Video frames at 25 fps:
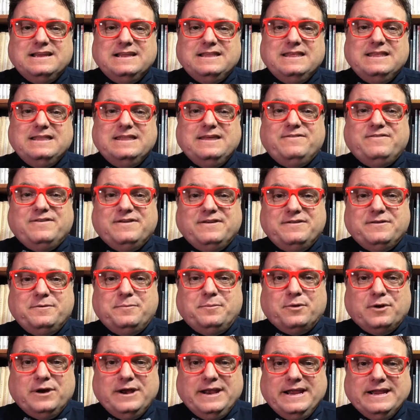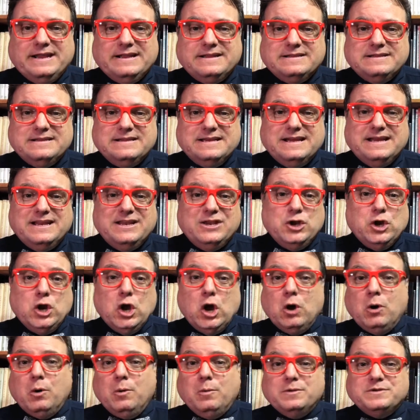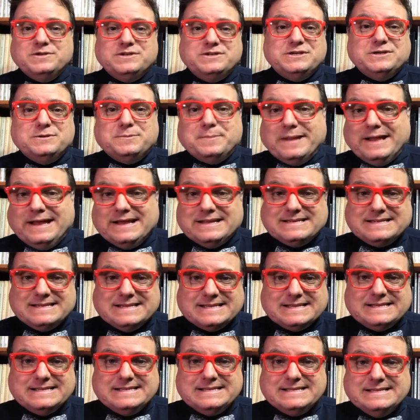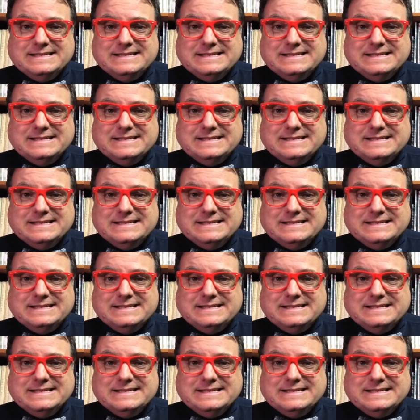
and then they found debris. And no, it wasn't just plastic.